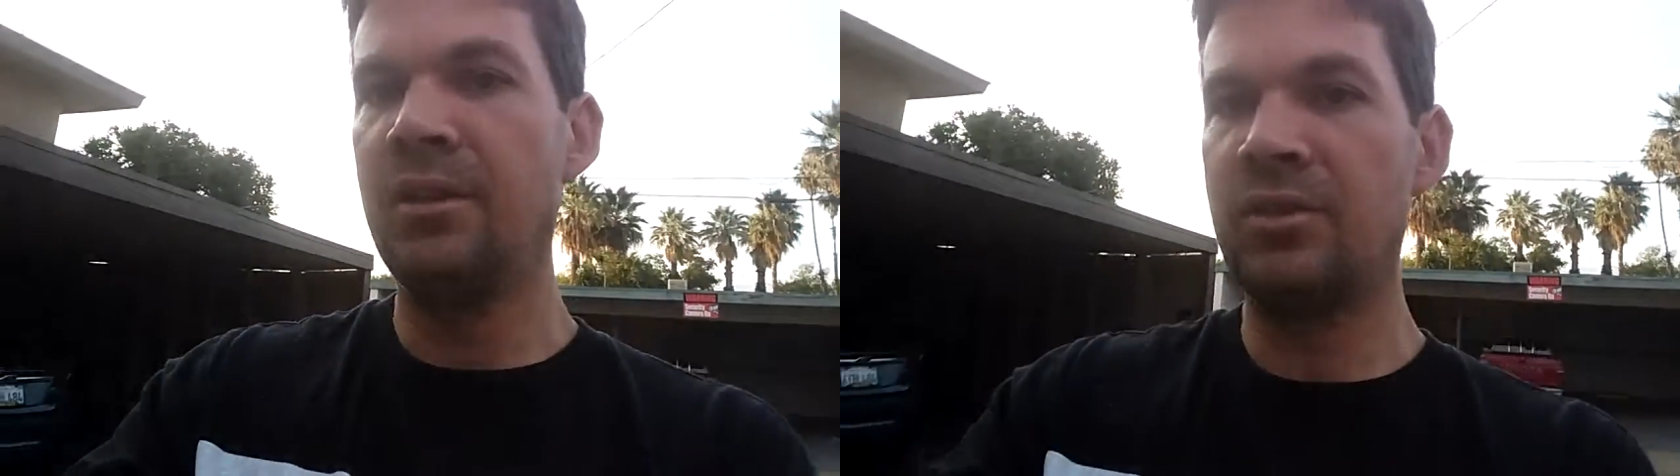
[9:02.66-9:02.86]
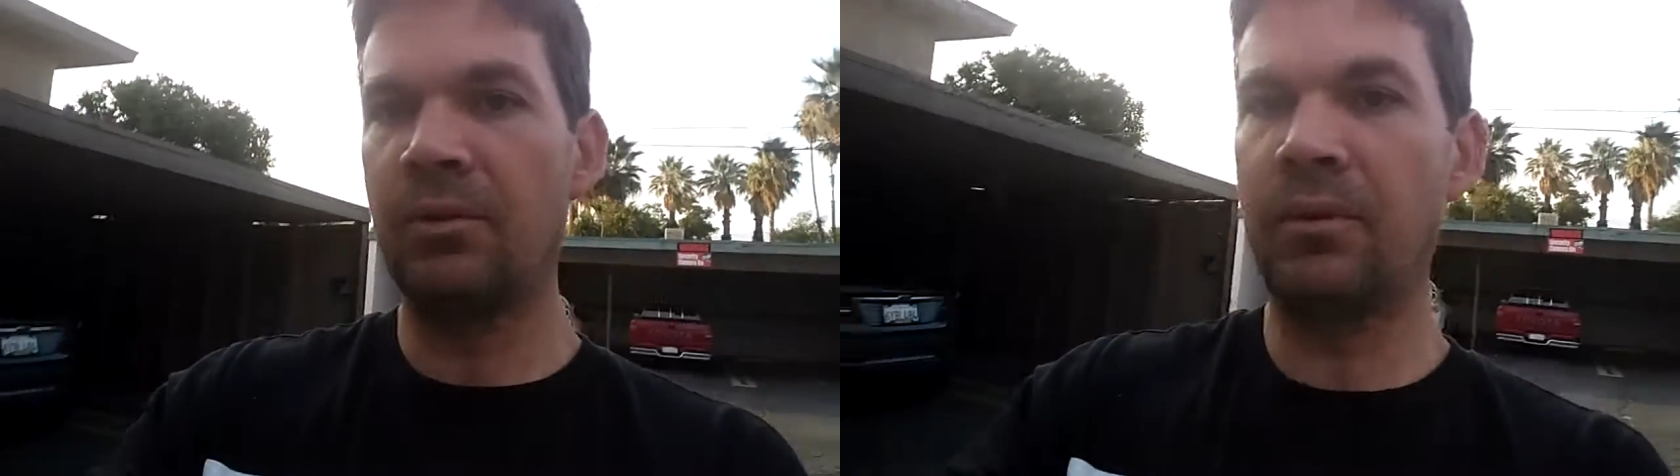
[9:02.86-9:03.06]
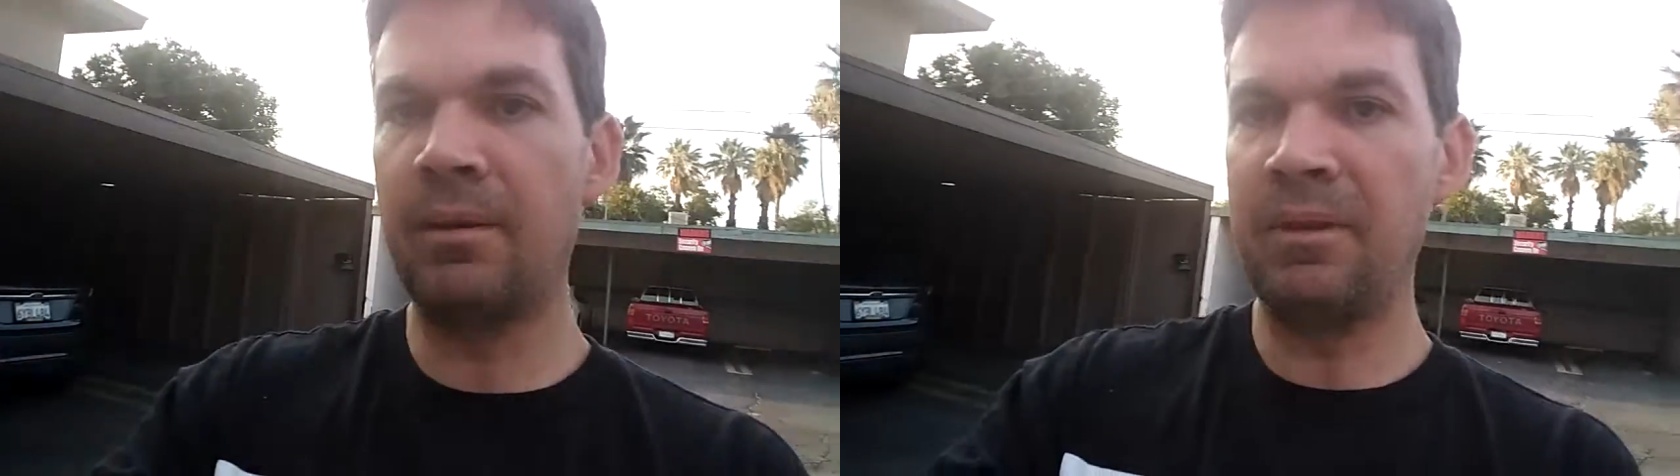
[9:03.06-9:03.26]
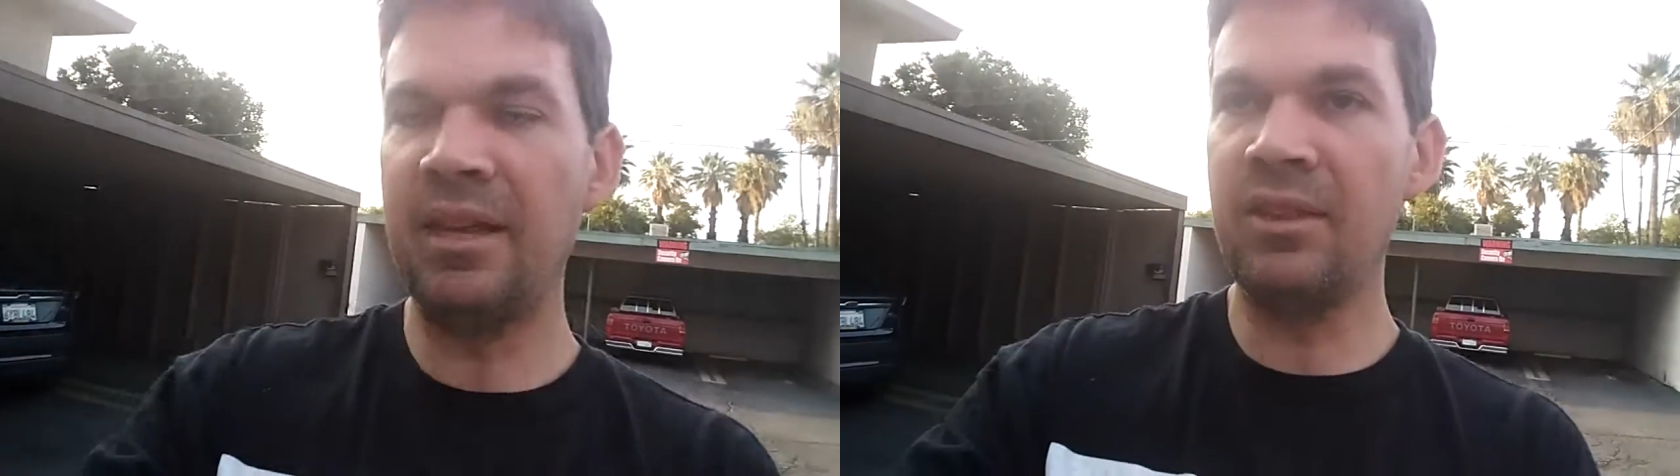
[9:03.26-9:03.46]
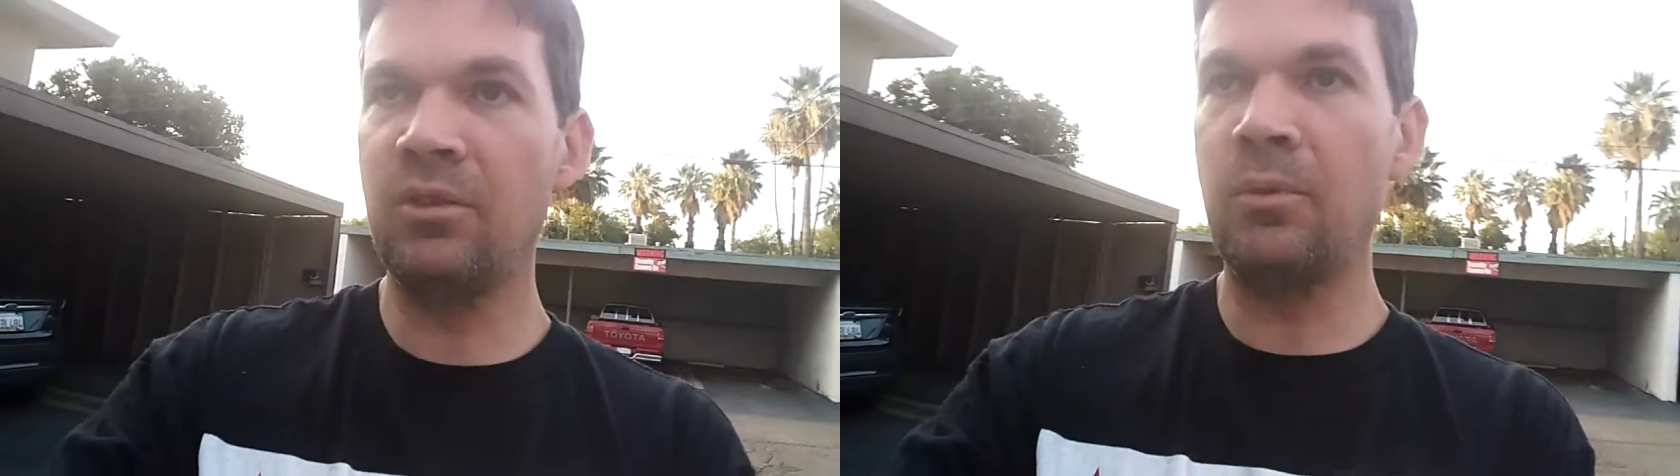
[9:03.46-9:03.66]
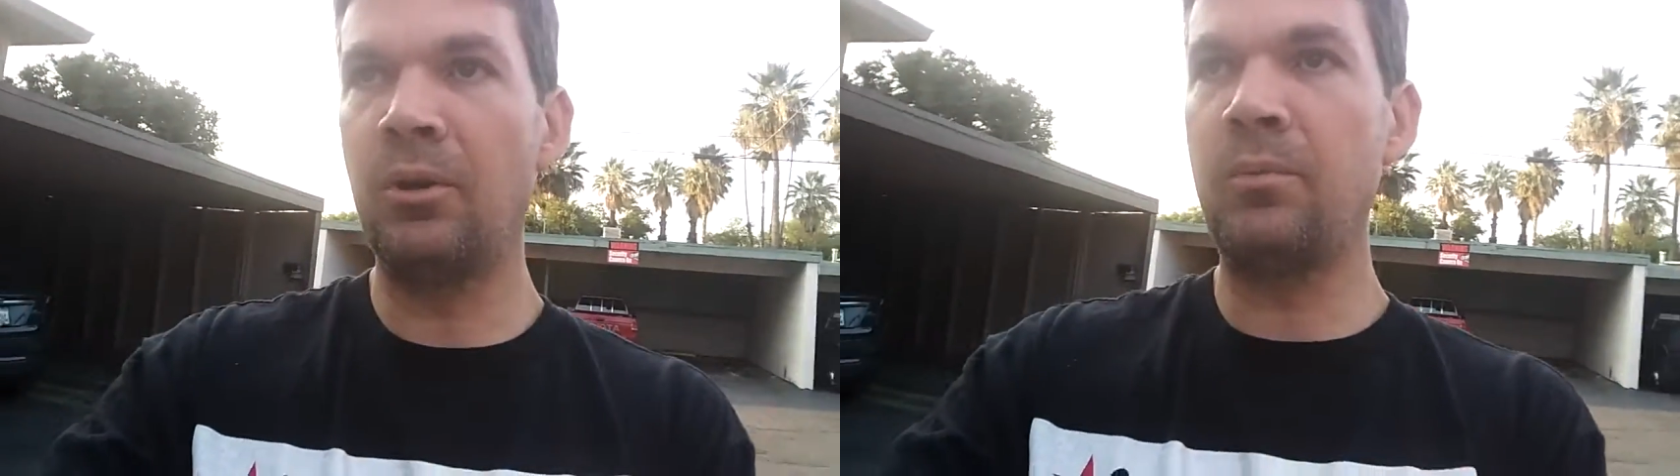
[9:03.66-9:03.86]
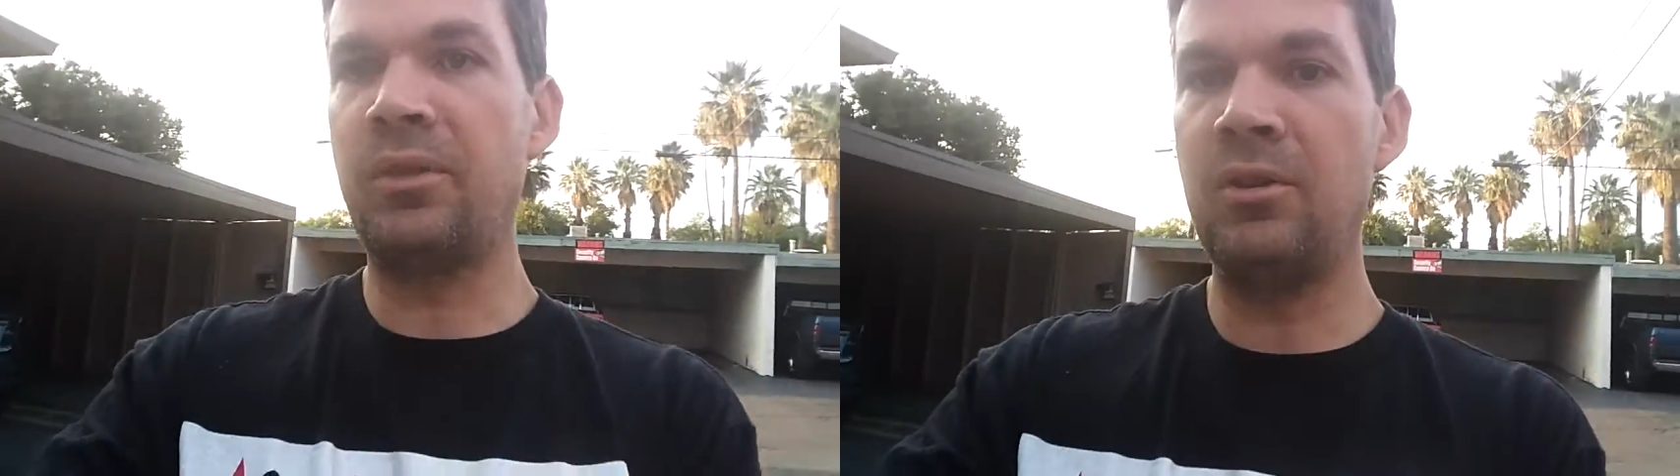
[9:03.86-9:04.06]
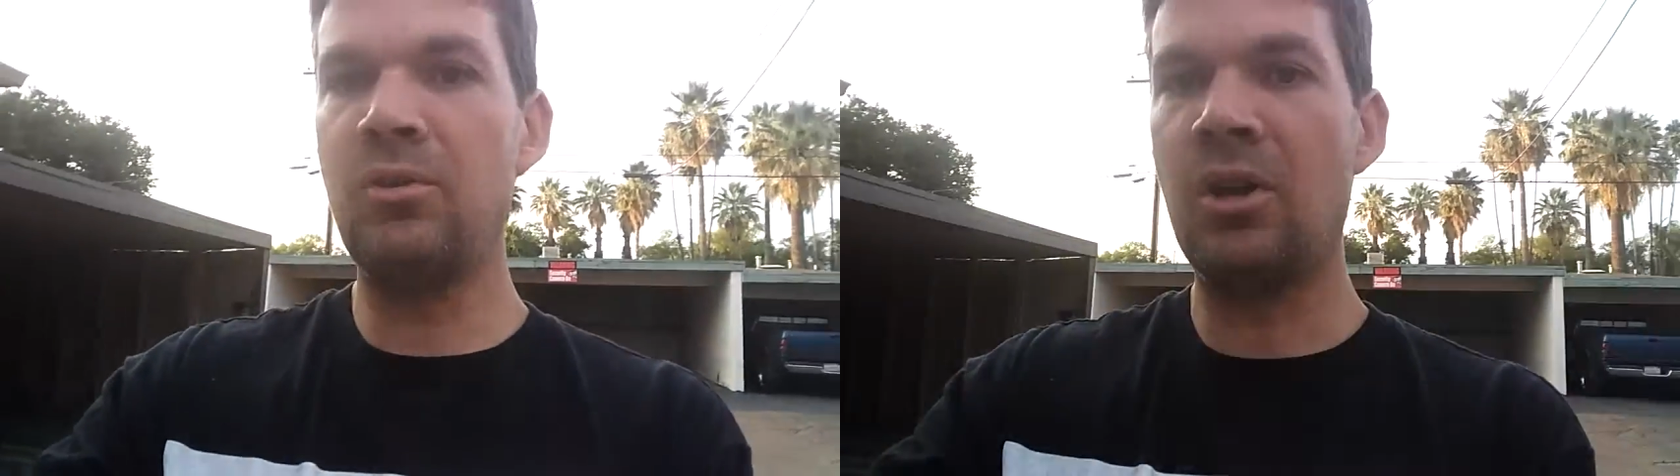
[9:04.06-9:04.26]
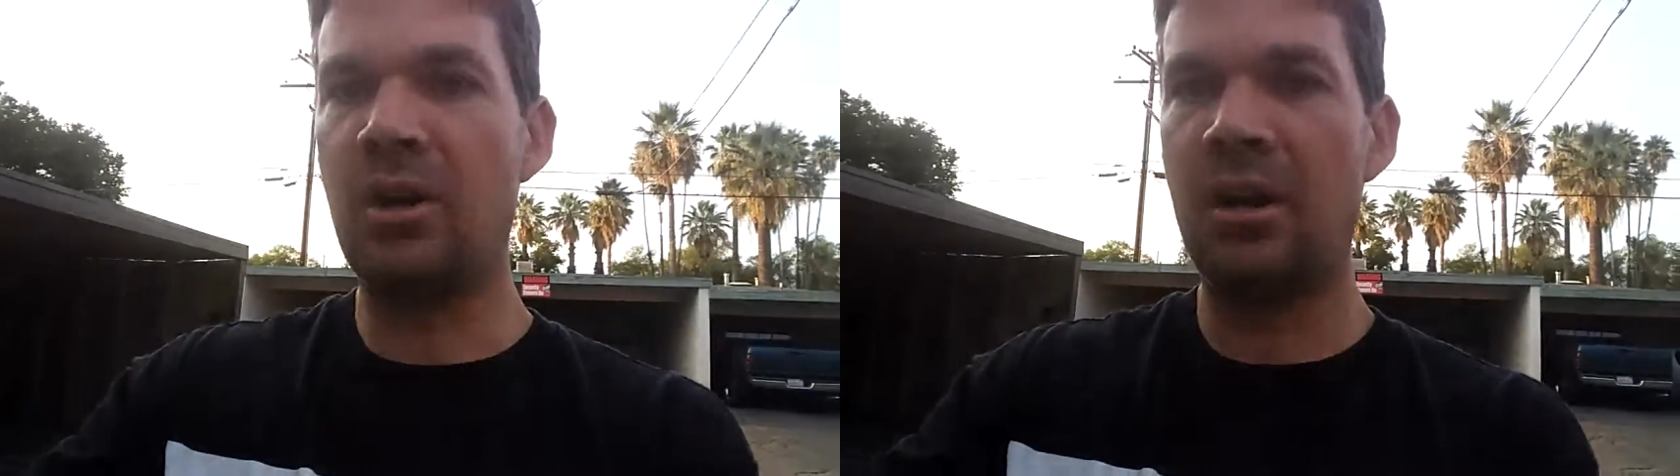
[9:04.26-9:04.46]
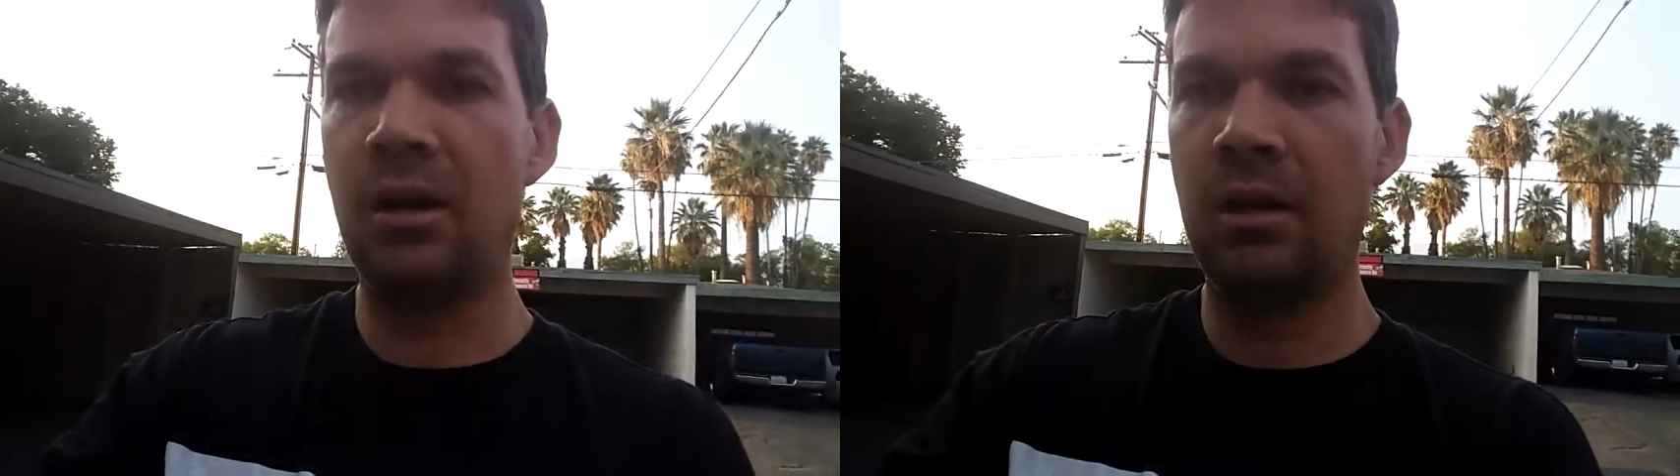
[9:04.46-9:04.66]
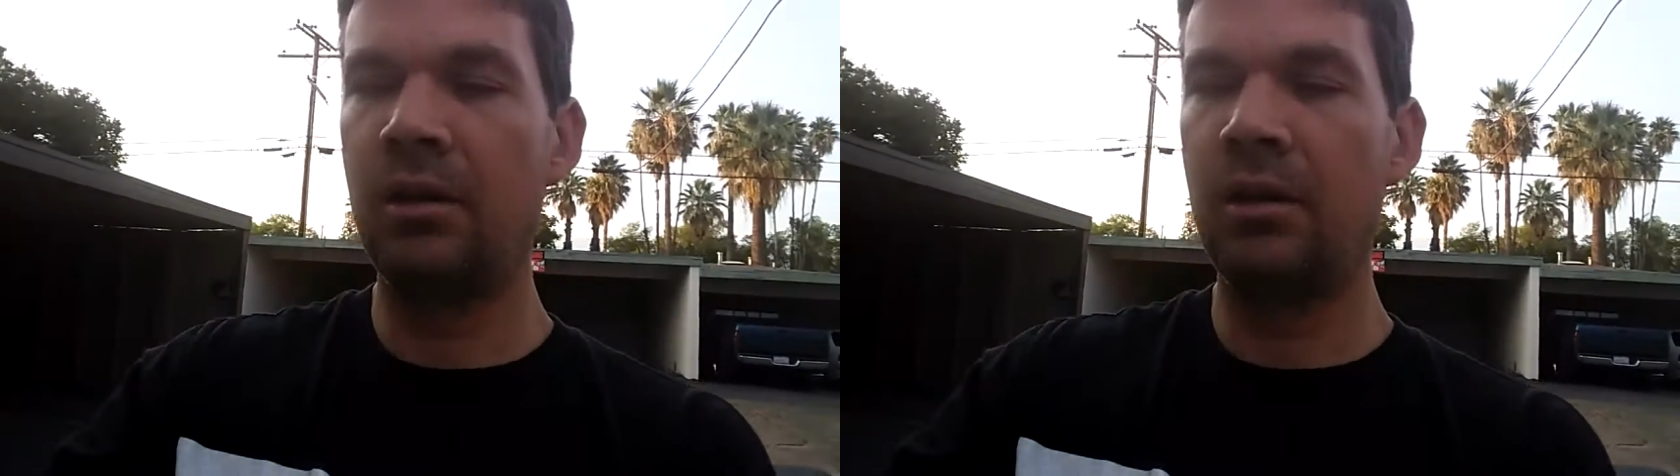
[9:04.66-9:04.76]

So we're going to be hitting the road with a new car,